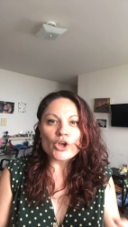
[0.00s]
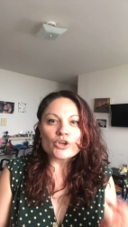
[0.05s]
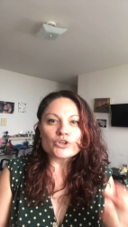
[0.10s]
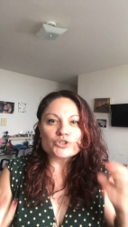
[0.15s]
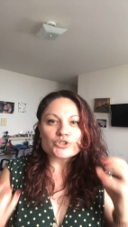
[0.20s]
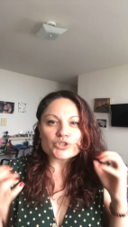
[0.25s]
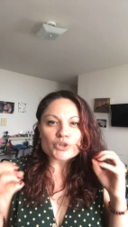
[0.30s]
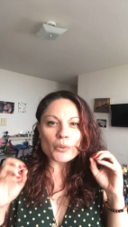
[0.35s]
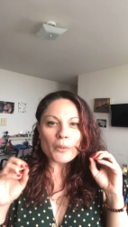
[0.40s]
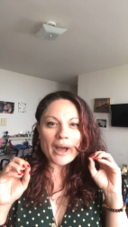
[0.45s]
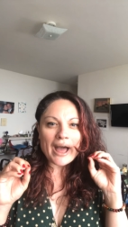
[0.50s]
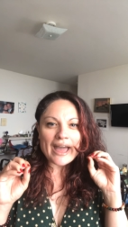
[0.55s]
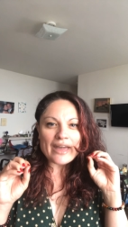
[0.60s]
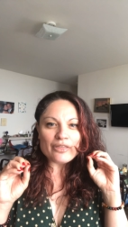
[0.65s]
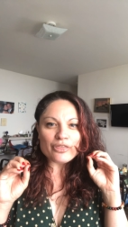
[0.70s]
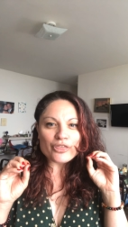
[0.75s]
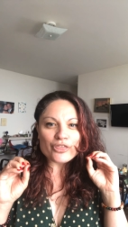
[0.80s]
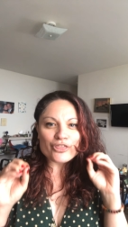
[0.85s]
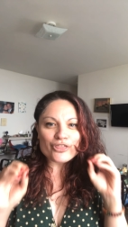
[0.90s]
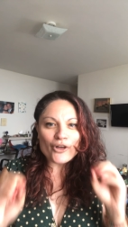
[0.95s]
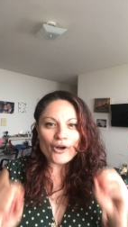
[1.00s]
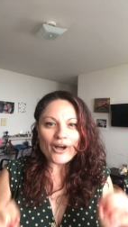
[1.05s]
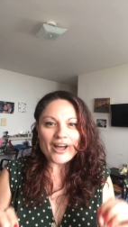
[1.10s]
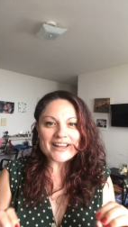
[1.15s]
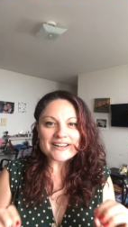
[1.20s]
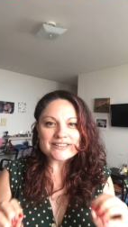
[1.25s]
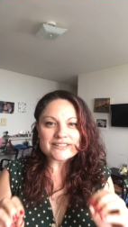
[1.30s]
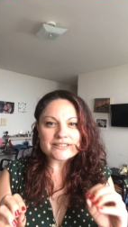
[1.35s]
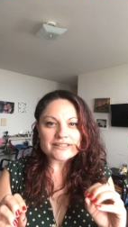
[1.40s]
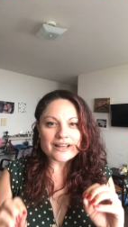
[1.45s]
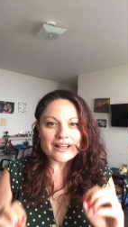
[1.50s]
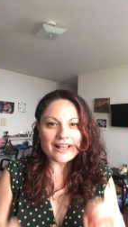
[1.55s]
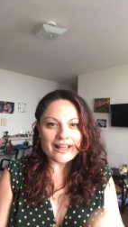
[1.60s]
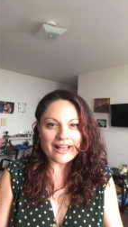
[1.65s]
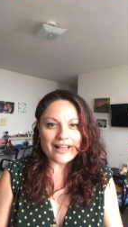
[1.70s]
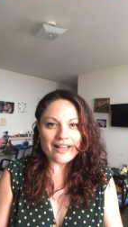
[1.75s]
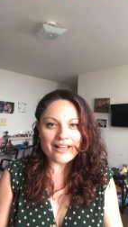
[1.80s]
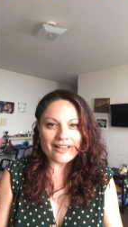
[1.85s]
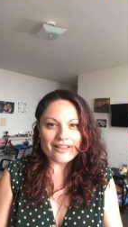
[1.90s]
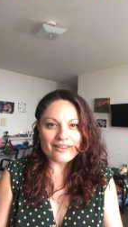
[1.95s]
So I thought
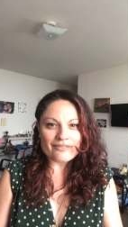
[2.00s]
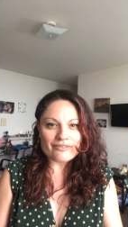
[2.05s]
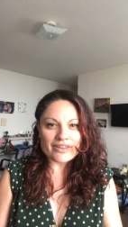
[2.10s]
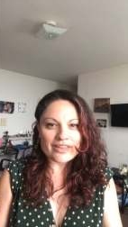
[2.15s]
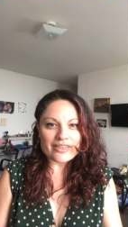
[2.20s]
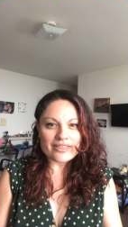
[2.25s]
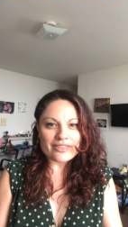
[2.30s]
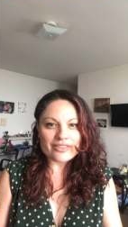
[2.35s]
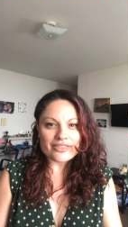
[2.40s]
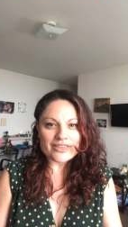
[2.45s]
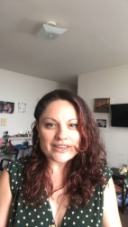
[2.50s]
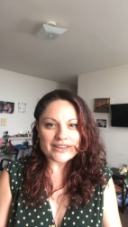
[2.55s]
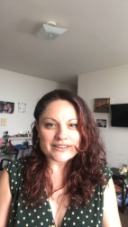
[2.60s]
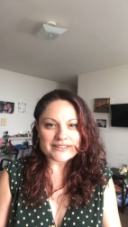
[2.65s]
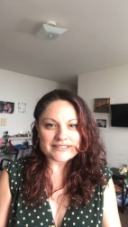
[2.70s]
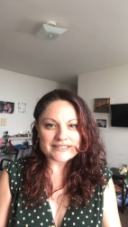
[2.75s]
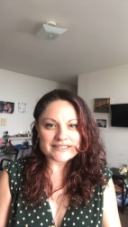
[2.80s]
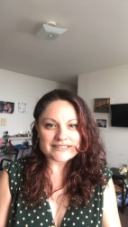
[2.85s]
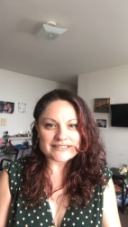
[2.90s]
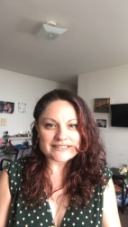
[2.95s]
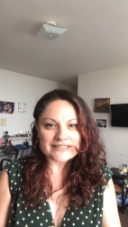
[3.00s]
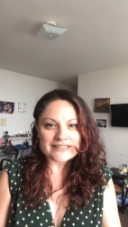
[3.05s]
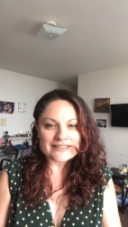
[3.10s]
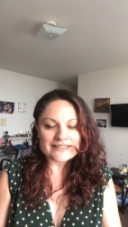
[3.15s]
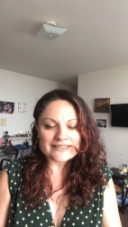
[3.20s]
of this